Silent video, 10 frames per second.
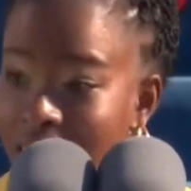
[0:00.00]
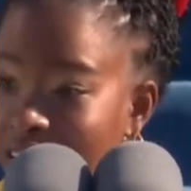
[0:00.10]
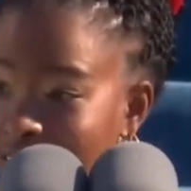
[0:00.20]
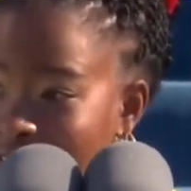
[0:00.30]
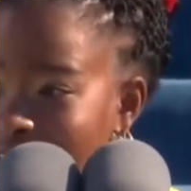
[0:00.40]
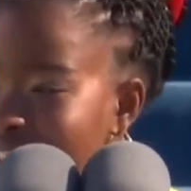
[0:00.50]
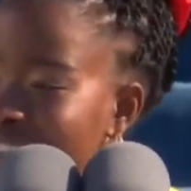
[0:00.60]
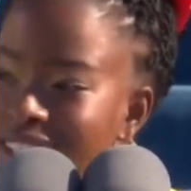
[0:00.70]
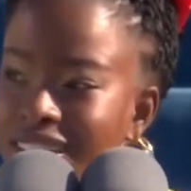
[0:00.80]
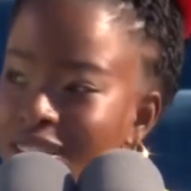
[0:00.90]
And
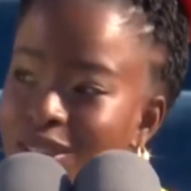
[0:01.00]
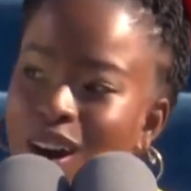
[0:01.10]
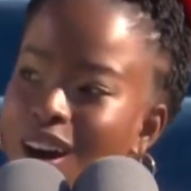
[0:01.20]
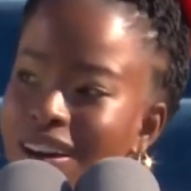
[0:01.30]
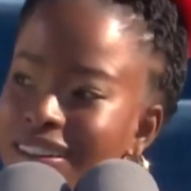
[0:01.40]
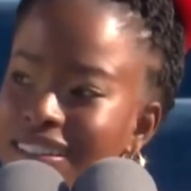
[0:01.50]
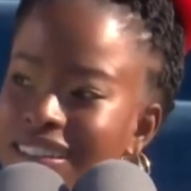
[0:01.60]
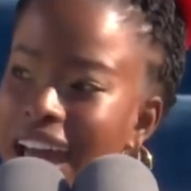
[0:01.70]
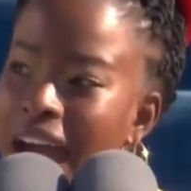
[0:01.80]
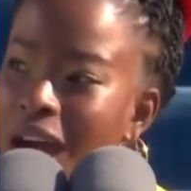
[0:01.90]
yet the dawn
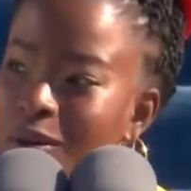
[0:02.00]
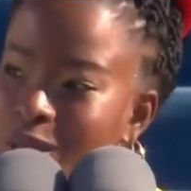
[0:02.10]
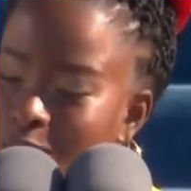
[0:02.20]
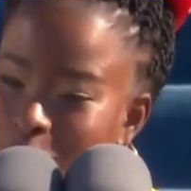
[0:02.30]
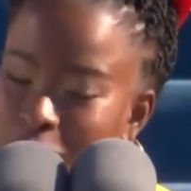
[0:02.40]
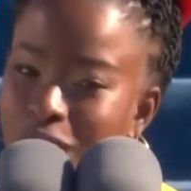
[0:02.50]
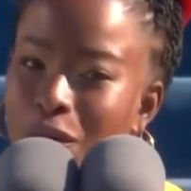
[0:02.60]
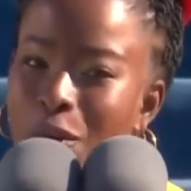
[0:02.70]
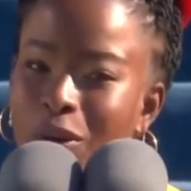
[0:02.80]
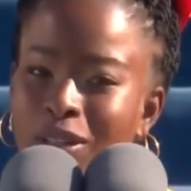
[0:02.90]
is ours
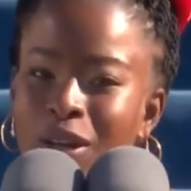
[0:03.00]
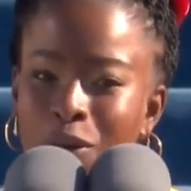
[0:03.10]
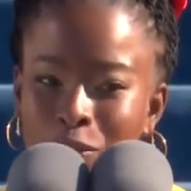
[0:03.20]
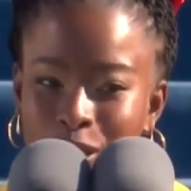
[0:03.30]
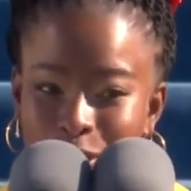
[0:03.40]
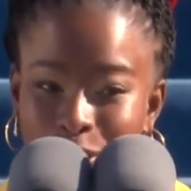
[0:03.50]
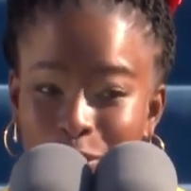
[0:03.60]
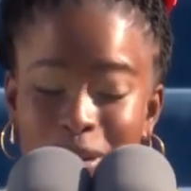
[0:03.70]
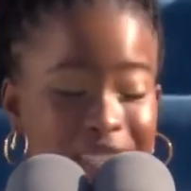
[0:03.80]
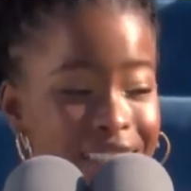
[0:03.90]
before we
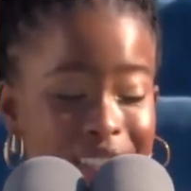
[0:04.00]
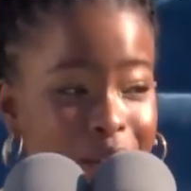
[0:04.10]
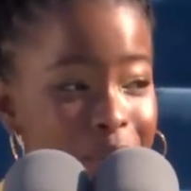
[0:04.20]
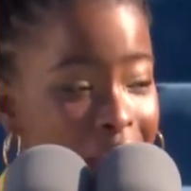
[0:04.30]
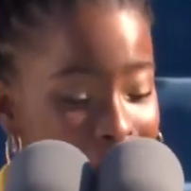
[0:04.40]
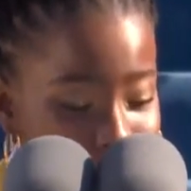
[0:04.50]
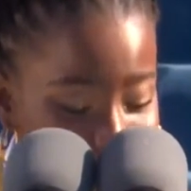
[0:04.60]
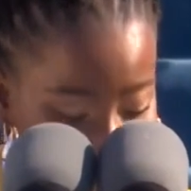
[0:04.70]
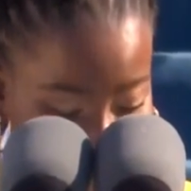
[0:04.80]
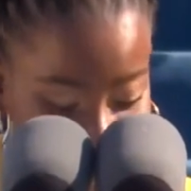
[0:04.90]
knew it. Somehow
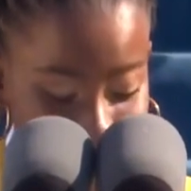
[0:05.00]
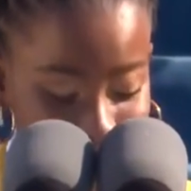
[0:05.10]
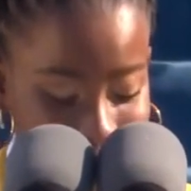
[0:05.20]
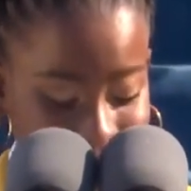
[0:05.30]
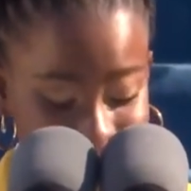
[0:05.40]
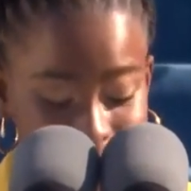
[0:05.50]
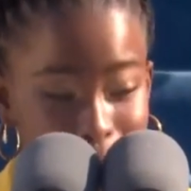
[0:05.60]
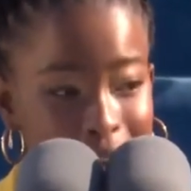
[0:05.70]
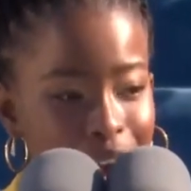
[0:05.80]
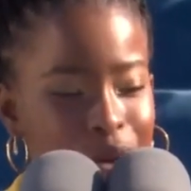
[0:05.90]
we do it.
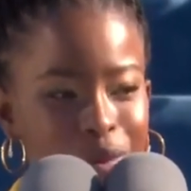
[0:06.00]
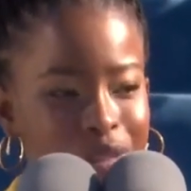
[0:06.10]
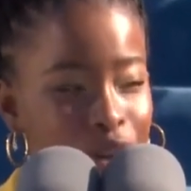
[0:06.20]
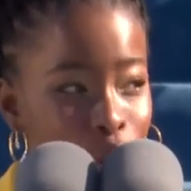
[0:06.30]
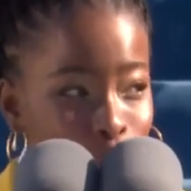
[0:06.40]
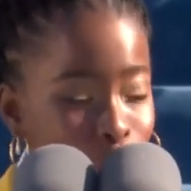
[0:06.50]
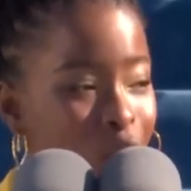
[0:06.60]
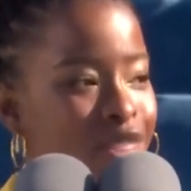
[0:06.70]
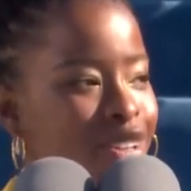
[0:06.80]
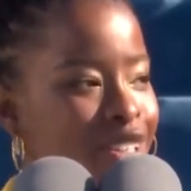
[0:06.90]
Somehow we've
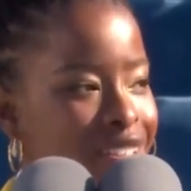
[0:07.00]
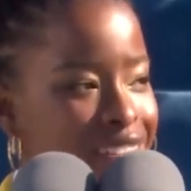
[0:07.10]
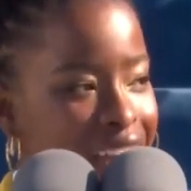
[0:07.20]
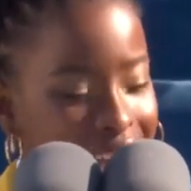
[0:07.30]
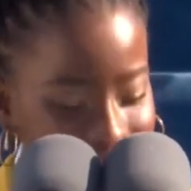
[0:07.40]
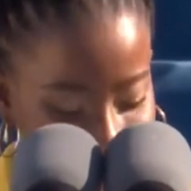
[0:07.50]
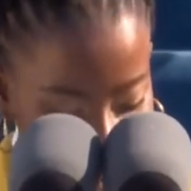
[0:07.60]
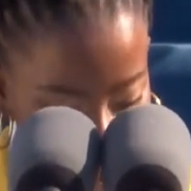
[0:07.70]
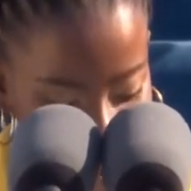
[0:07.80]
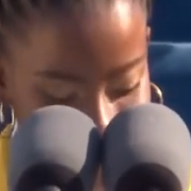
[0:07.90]
weathered
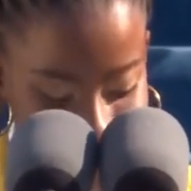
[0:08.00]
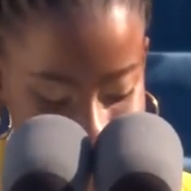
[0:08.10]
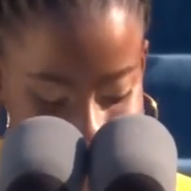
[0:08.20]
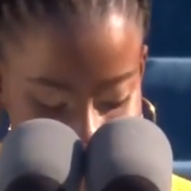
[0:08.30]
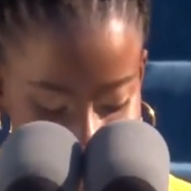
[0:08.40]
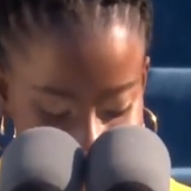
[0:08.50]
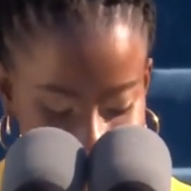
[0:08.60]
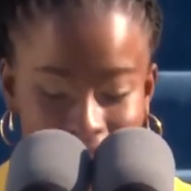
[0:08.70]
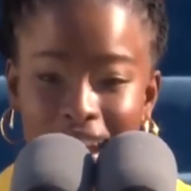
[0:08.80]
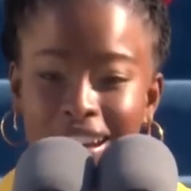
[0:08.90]
and witnessed
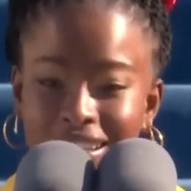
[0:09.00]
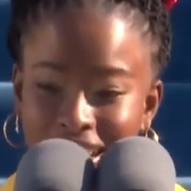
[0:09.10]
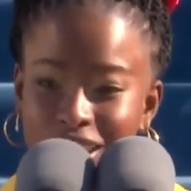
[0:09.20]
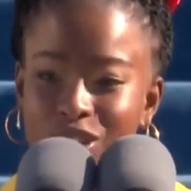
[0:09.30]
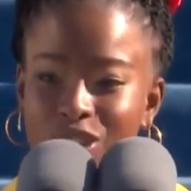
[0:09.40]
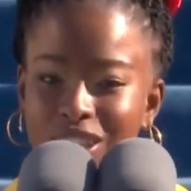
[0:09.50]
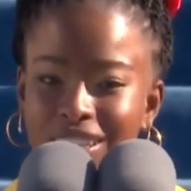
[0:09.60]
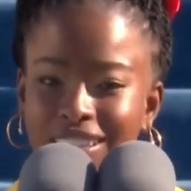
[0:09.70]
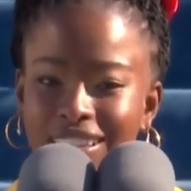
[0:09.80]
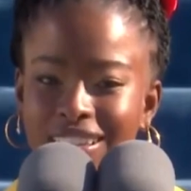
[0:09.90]
a
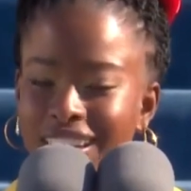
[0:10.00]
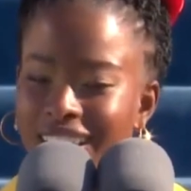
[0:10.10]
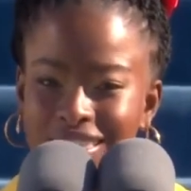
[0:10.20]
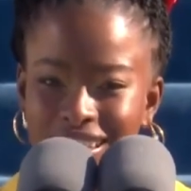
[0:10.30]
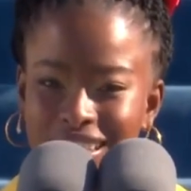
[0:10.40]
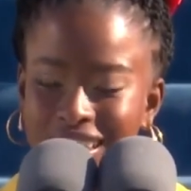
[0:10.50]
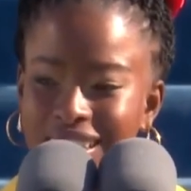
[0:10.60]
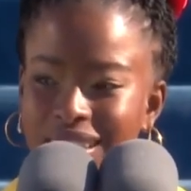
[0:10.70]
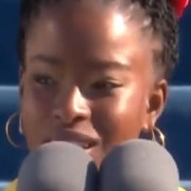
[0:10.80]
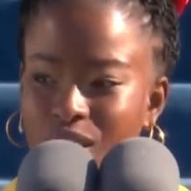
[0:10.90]
nation that
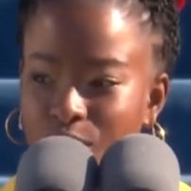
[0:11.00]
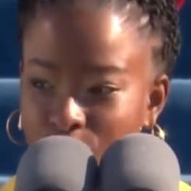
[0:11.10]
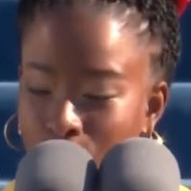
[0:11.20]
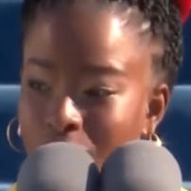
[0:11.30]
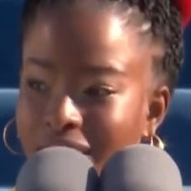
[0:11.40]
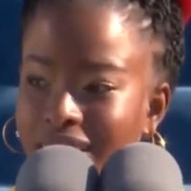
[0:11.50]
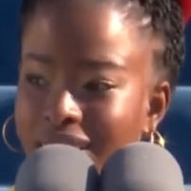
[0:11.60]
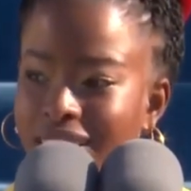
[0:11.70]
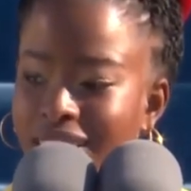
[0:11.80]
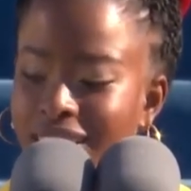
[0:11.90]
isn't
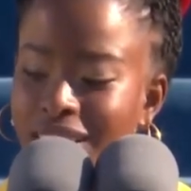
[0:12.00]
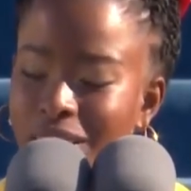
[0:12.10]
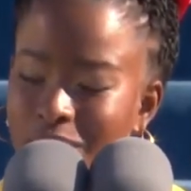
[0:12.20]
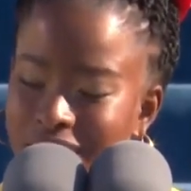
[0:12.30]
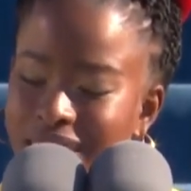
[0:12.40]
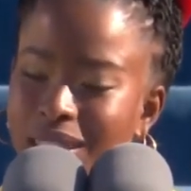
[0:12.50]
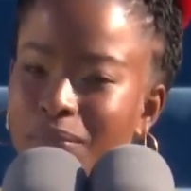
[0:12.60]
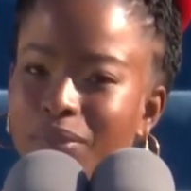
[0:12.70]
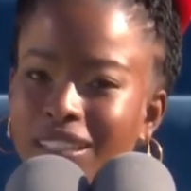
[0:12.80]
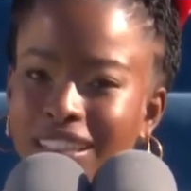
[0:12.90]
broken, but
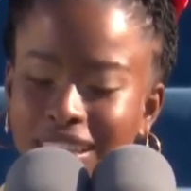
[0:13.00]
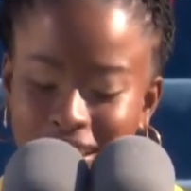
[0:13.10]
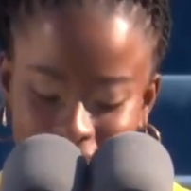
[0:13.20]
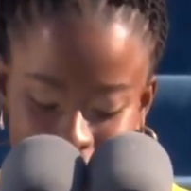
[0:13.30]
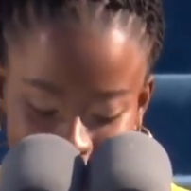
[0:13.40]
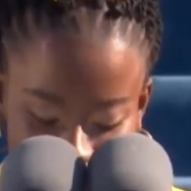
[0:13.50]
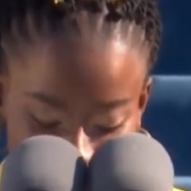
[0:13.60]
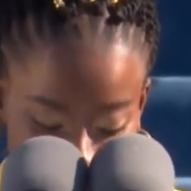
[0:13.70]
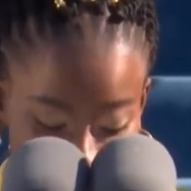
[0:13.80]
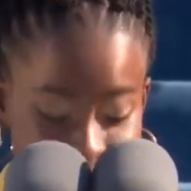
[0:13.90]
simply
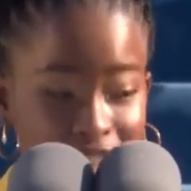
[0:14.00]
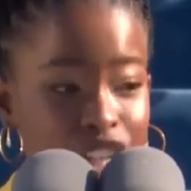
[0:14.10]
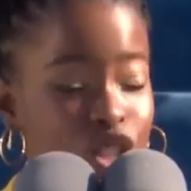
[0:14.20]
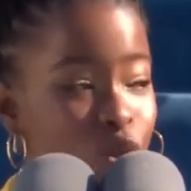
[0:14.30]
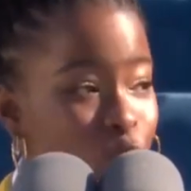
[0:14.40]
unfinished.